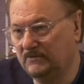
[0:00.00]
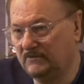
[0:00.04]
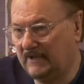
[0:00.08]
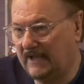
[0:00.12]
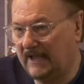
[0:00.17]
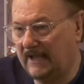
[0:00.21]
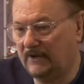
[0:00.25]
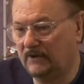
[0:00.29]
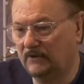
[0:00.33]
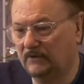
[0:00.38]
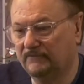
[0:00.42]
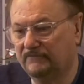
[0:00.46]

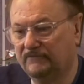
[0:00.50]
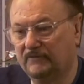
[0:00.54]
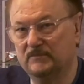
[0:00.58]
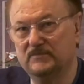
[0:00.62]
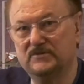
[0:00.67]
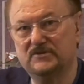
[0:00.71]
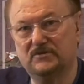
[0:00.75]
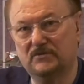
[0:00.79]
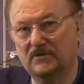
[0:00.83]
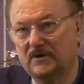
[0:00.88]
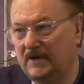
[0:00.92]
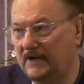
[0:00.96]
dangled from
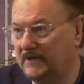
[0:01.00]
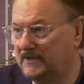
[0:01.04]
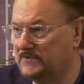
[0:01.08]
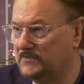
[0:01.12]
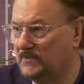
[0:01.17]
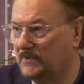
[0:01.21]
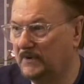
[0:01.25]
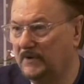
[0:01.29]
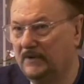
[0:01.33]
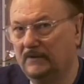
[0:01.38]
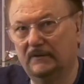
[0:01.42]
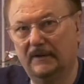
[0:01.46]
strings
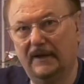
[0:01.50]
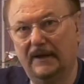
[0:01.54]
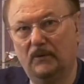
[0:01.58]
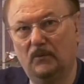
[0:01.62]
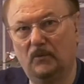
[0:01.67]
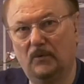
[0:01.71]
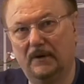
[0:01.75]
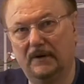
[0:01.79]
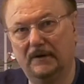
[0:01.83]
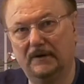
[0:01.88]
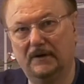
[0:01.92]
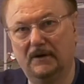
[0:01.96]
where you let
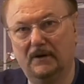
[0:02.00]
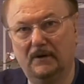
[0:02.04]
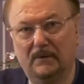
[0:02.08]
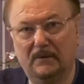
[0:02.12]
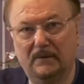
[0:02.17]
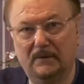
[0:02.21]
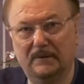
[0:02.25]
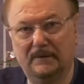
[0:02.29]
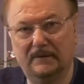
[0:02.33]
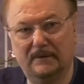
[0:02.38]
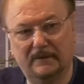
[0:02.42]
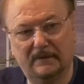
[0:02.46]
one
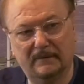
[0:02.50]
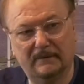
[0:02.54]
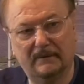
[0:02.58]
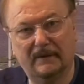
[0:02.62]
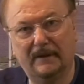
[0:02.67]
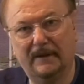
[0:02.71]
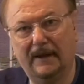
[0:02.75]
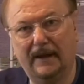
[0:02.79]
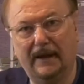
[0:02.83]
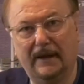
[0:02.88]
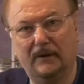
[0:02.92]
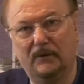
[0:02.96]
go and
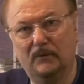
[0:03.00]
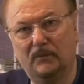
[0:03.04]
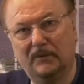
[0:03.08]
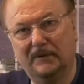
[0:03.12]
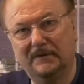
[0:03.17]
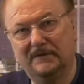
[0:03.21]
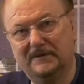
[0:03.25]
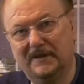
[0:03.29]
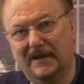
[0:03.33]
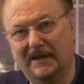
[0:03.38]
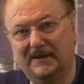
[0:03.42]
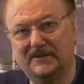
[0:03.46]
the end
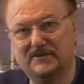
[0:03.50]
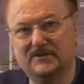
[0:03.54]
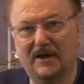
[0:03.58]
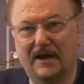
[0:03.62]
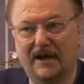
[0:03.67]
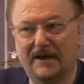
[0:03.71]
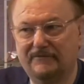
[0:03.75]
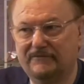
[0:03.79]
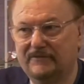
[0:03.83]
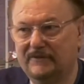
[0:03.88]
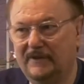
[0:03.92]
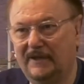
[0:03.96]
one takes
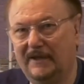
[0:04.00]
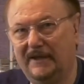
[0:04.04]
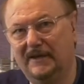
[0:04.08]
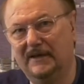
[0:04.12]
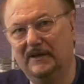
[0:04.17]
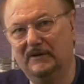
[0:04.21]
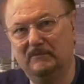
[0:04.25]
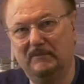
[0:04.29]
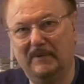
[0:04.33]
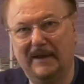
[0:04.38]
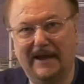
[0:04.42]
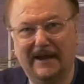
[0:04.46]
off and they
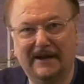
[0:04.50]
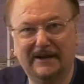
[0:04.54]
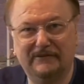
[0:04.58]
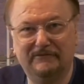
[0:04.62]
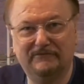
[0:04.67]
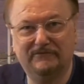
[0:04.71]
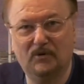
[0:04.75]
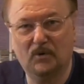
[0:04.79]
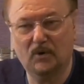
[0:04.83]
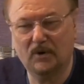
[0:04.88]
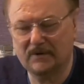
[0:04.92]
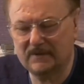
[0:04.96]
hit back and
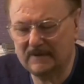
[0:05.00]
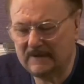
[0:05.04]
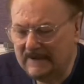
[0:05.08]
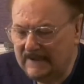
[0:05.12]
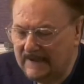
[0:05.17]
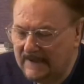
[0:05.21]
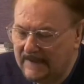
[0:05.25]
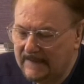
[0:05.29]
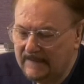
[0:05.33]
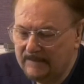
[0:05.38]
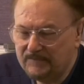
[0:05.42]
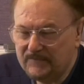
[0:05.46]
forth.
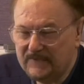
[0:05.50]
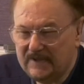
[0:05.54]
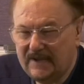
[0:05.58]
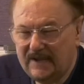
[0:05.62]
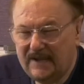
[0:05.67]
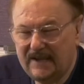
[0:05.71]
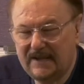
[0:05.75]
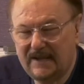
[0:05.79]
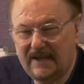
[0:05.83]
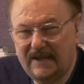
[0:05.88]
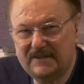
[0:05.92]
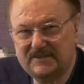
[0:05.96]

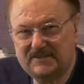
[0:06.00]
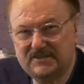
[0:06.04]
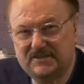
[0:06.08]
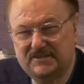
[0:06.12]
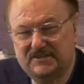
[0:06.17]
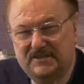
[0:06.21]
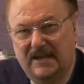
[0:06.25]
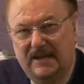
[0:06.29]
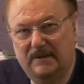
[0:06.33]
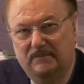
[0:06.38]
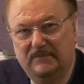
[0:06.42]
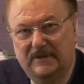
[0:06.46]
It's the
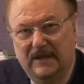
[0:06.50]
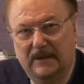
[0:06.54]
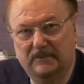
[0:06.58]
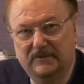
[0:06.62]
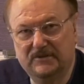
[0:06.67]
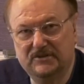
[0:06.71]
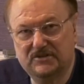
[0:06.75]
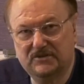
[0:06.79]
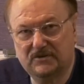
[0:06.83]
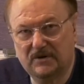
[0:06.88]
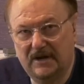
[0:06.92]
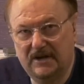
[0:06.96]
same
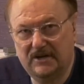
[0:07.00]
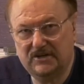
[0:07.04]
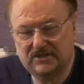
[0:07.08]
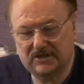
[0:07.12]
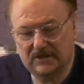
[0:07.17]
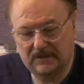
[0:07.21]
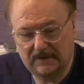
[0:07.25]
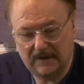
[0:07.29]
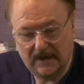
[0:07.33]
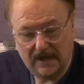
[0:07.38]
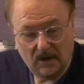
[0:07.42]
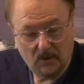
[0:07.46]

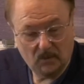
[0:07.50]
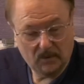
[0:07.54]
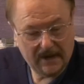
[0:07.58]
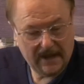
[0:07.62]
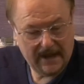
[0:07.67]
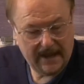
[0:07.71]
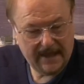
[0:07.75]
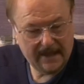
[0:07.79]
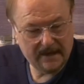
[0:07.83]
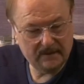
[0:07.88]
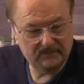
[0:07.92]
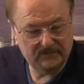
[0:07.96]
demonstration. What
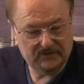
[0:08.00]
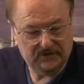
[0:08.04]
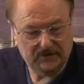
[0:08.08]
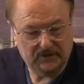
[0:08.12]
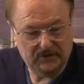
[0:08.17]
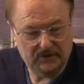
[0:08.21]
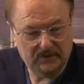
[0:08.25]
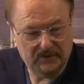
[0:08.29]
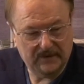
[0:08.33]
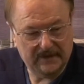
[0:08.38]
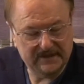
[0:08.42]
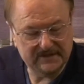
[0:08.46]
I had them
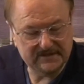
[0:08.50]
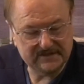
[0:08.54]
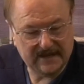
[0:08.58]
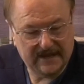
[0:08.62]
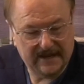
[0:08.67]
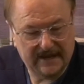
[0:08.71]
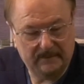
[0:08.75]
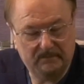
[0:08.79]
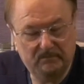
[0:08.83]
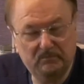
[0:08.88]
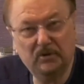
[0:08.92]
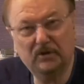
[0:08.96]
do is
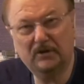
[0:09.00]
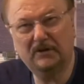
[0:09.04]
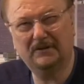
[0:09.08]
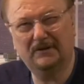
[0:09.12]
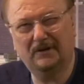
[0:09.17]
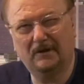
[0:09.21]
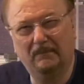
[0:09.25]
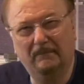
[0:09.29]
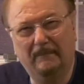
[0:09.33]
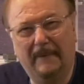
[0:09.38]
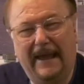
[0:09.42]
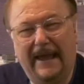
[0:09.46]
I put a
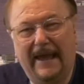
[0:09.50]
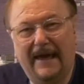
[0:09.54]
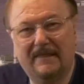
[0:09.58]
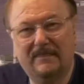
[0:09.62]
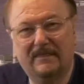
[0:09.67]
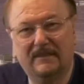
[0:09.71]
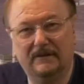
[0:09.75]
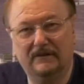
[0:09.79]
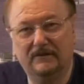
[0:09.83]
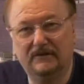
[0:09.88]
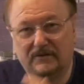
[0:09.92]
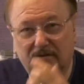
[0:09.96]
little
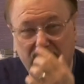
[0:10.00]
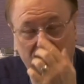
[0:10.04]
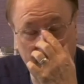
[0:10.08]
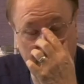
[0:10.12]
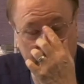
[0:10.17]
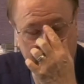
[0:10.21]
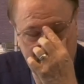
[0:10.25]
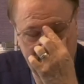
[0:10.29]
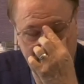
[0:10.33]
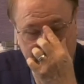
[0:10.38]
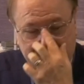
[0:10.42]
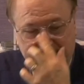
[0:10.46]
math into
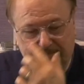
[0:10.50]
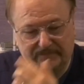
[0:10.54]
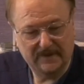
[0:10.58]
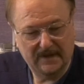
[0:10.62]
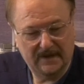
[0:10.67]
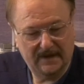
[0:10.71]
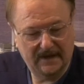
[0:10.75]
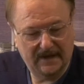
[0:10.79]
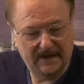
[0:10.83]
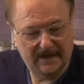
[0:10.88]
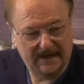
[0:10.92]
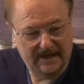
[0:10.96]
it,
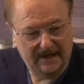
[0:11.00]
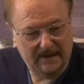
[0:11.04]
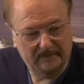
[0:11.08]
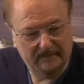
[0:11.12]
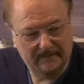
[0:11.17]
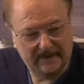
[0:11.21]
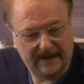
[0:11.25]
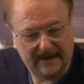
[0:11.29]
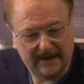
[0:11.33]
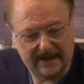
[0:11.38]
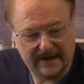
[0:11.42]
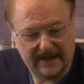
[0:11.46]

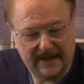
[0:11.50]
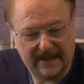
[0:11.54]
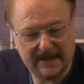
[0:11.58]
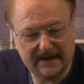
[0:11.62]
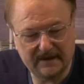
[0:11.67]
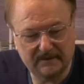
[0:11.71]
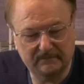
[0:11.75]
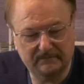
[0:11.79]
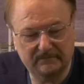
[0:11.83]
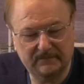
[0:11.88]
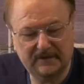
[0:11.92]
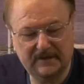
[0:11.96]
um, and I had
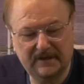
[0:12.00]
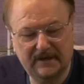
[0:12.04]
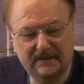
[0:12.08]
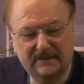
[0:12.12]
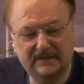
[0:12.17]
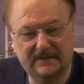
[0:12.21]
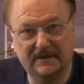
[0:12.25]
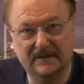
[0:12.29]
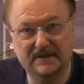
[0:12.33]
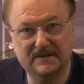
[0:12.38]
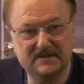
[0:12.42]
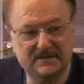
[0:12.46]
them
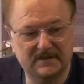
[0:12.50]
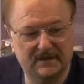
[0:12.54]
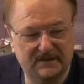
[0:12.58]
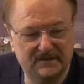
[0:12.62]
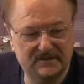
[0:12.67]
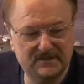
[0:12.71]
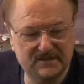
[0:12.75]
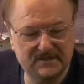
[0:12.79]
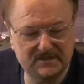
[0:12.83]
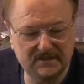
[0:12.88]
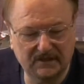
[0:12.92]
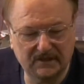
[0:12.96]
cut this at
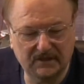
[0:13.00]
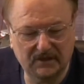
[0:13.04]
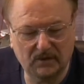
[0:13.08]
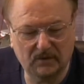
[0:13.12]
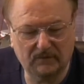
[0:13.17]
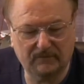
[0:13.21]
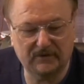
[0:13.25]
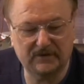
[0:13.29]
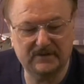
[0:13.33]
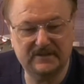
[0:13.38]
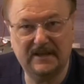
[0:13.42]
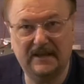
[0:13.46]
just a little
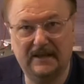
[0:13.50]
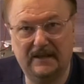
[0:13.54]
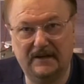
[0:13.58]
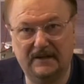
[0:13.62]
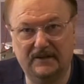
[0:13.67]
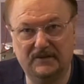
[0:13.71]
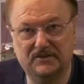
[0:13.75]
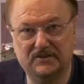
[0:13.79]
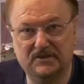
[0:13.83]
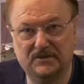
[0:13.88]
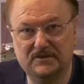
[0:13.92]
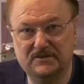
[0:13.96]
over 10
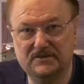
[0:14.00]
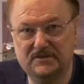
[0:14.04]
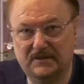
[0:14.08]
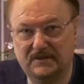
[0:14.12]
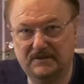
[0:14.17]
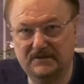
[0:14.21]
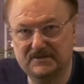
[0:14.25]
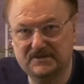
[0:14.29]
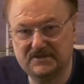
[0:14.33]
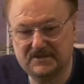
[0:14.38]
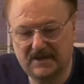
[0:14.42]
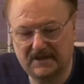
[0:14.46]
inches
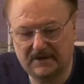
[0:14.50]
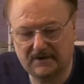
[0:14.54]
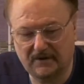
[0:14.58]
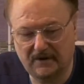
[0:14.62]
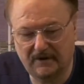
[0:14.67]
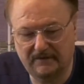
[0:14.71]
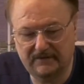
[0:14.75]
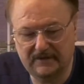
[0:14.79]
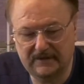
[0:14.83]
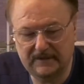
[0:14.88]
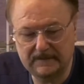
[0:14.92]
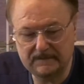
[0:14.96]
in the center
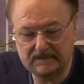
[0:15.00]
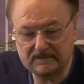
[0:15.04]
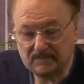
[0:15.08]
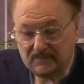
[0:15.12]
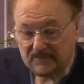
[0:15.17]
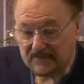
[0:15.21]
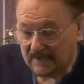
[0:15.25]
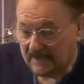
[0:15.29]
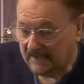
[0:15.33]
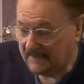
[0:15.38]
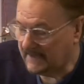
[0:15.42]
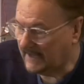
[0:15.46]
of it,
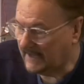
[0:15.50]
and